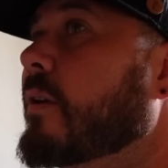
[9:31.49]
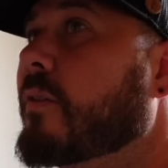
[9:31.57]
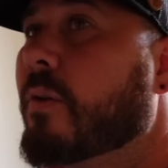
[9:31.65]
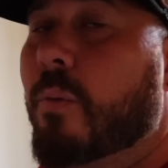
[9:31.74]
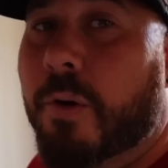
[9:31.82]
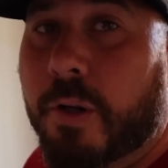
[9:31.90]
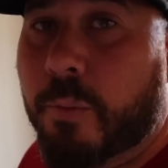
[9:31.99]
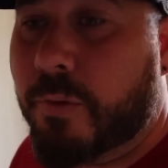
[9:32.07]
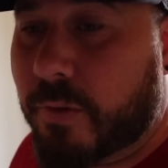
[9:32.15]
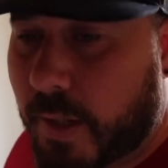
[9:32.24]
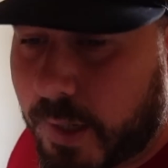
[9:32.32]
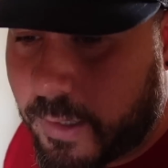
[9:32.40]
into what it
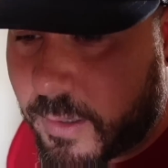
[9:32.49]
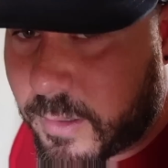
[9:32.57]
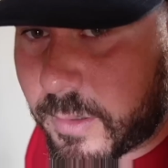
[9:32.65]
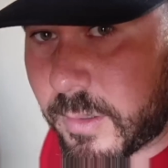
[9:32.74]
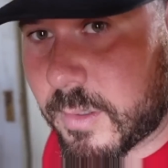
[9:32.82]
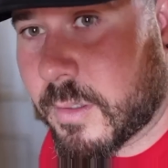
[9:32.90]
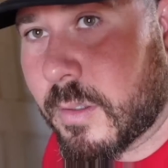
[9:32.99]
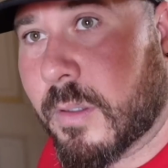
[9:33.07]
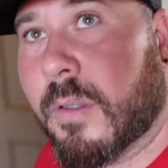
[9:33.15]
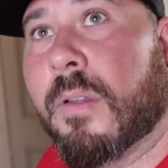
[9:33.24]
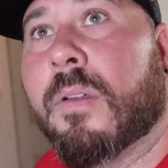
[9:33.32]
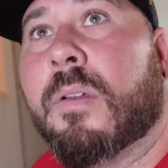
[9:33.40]
was like
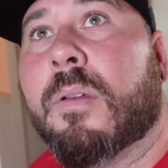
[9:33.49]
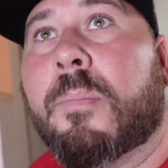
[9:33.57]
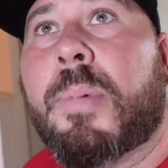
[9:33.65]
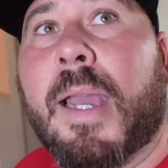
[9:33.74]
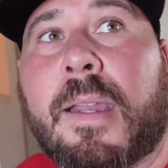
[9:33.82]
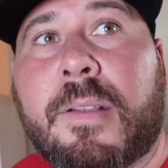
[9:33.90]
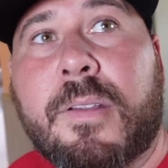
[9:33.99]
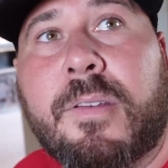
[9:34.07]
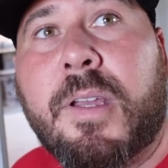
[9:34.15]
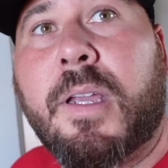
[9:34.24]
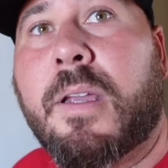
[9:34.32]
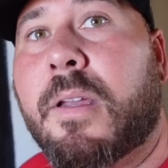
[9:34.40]
back in the
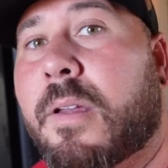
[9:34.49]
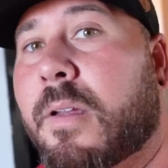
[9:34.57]
day.